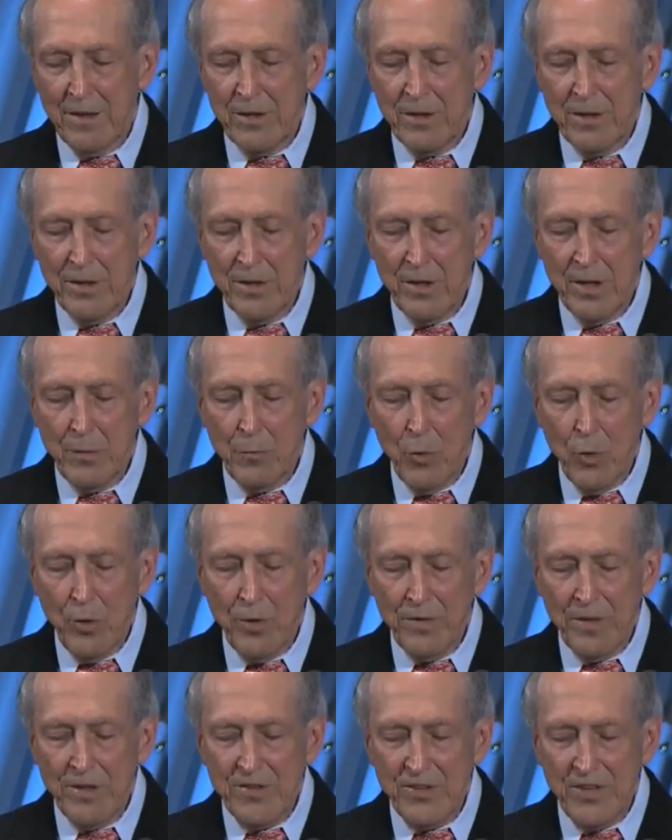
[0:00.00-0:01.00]
Clearly, more
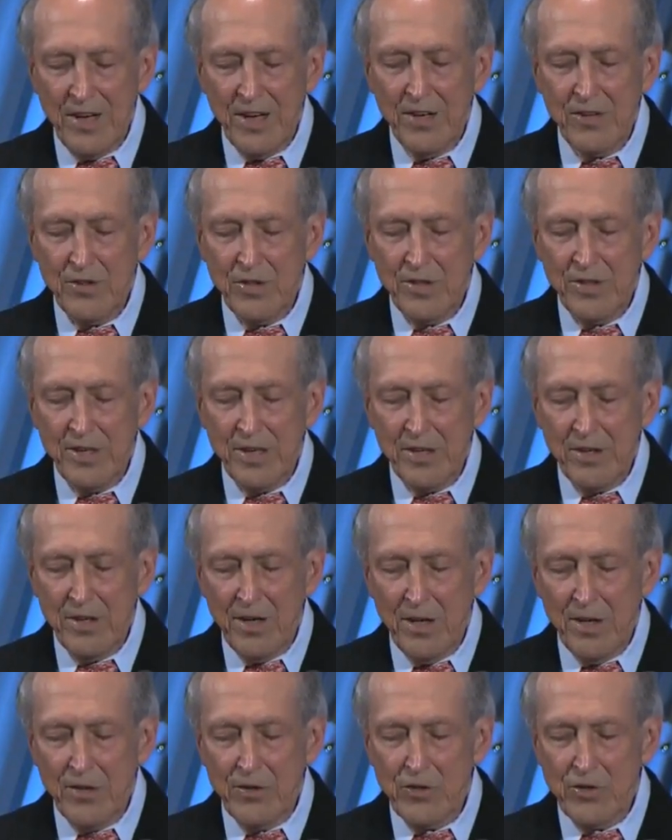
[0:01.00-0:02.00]
than science and
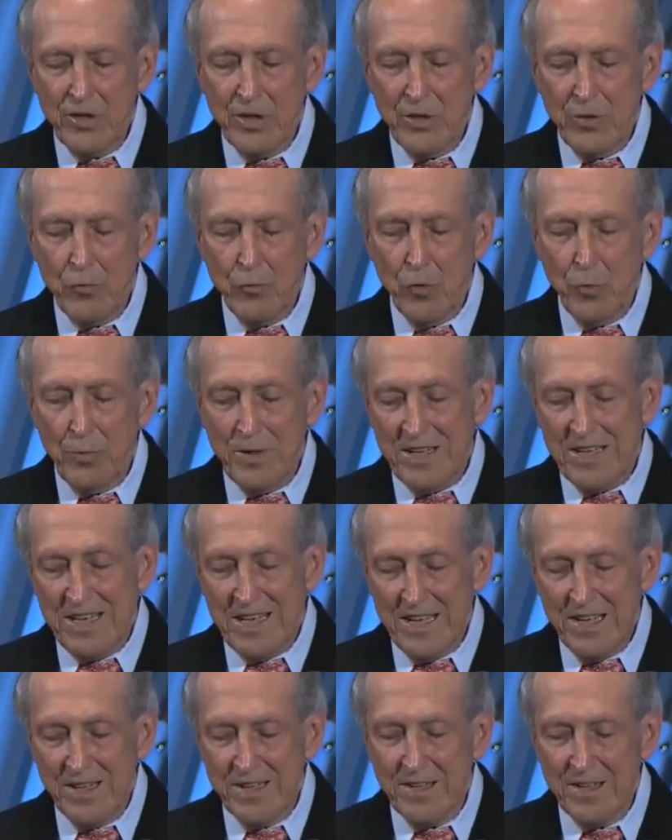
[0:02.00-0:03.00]
technology will be
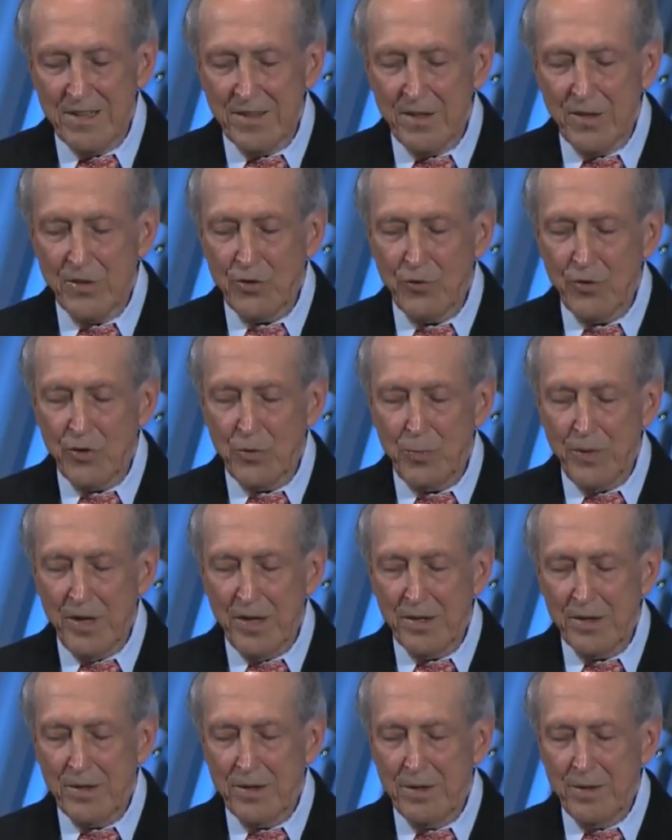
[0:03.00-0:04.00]
needed in this
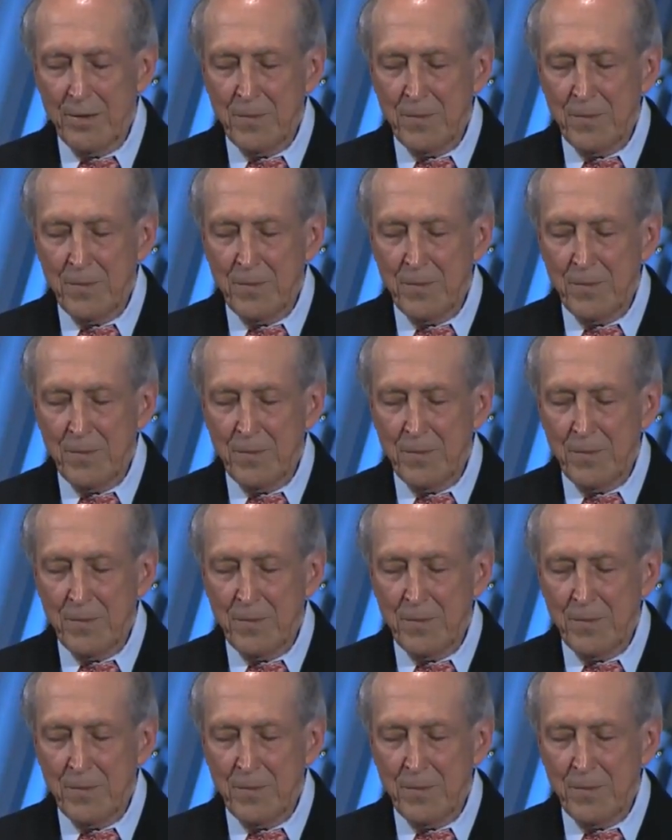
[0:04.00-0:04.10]
respect.